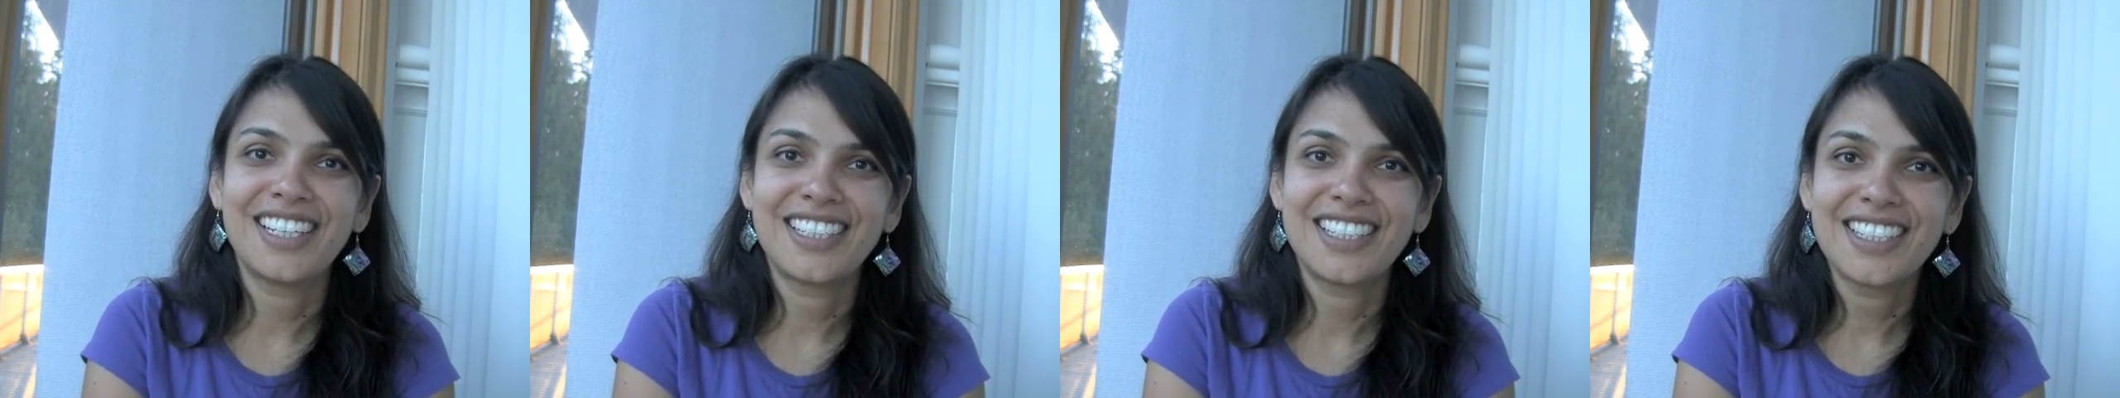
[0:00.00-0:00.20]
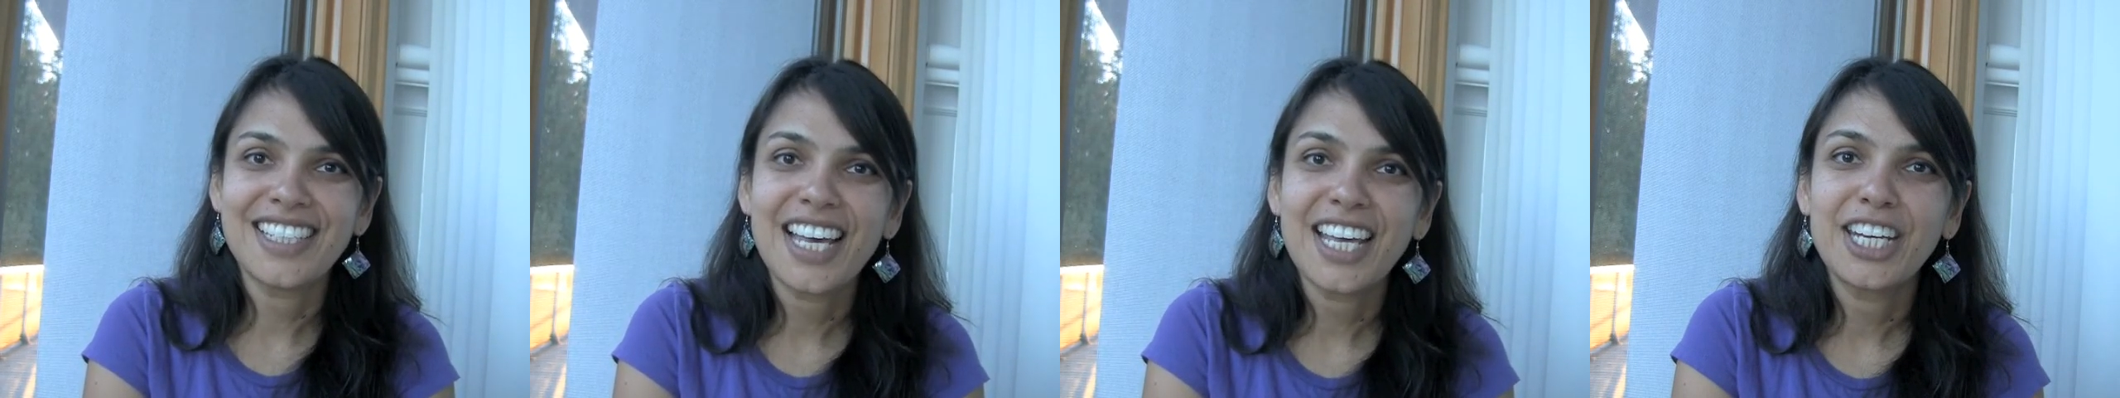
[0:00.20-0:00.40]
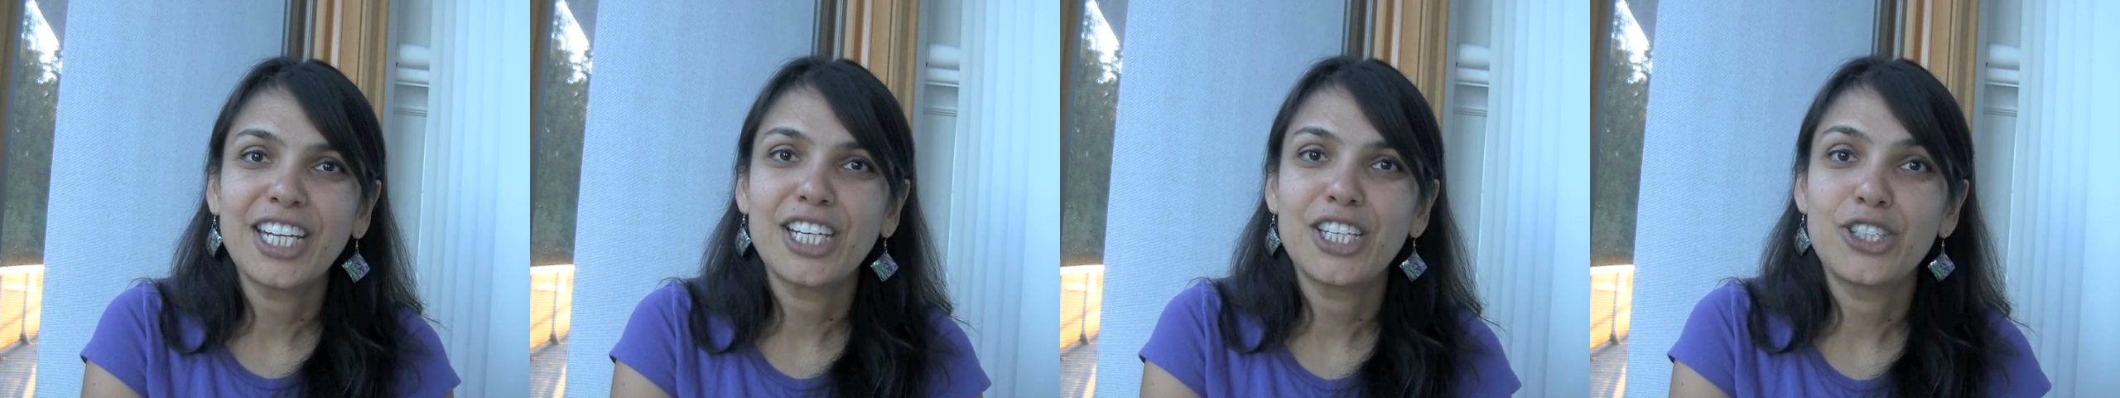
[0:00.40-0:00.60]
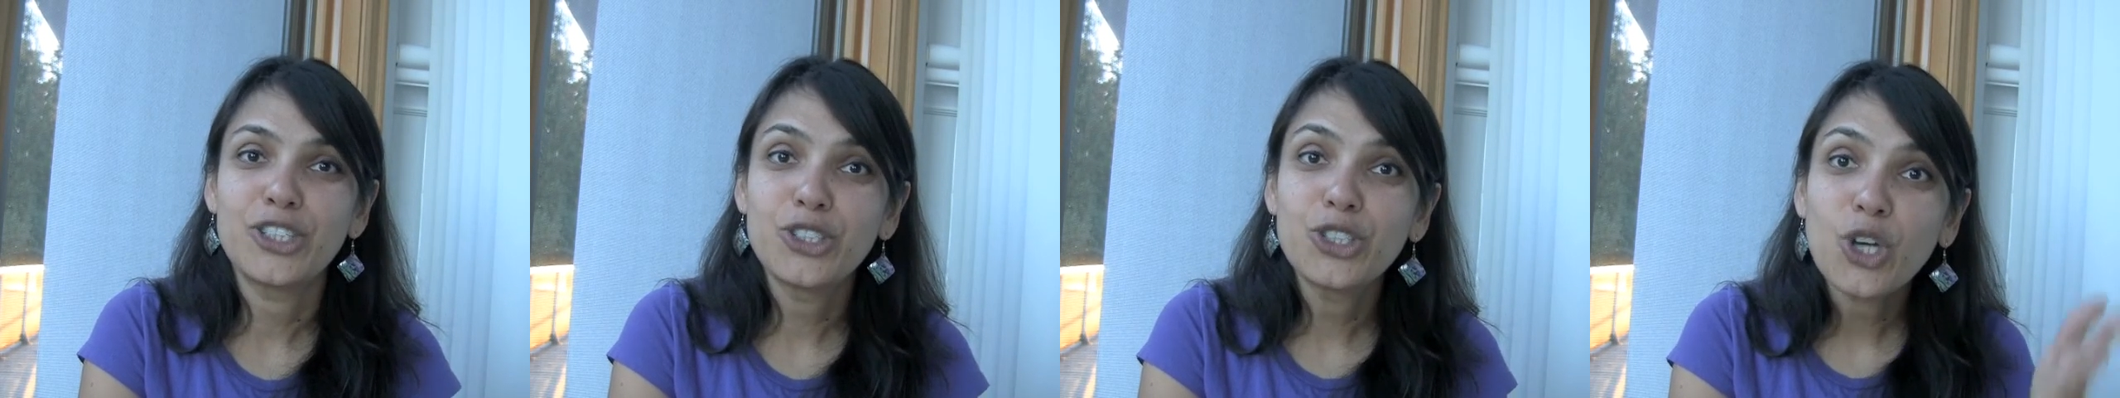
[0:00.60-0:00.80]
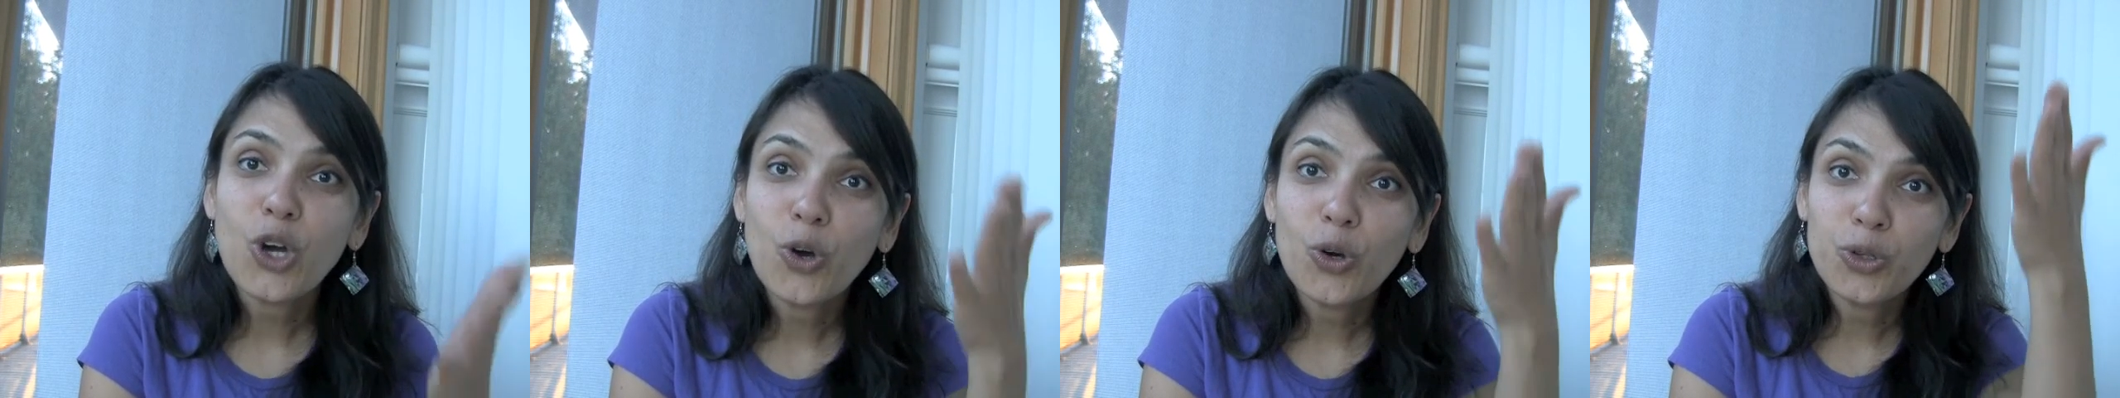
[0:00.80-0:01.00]
had said is
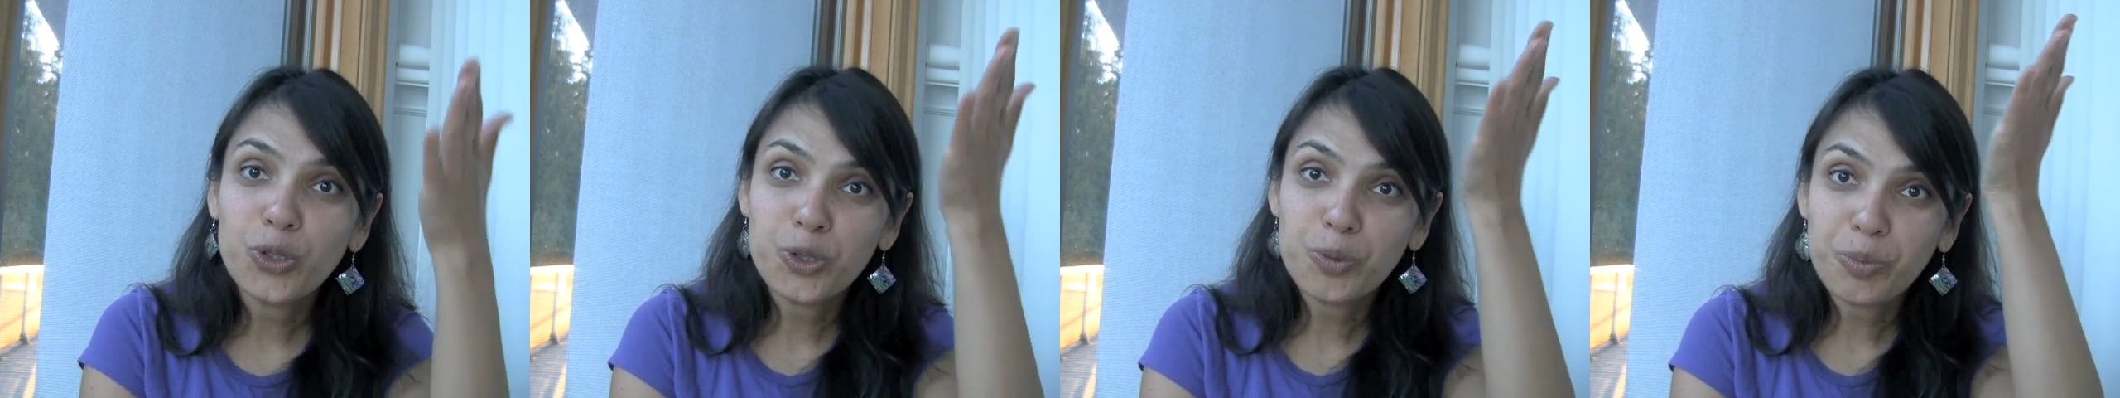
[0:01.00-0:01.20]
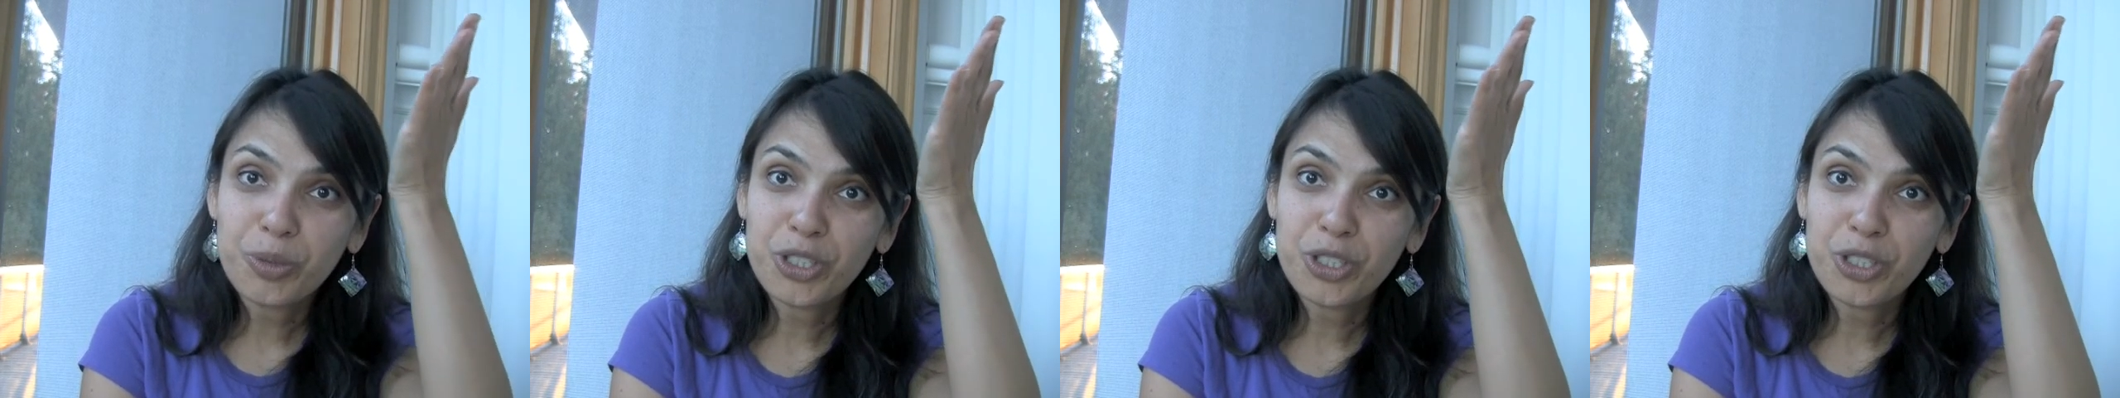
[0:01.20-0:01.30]
don't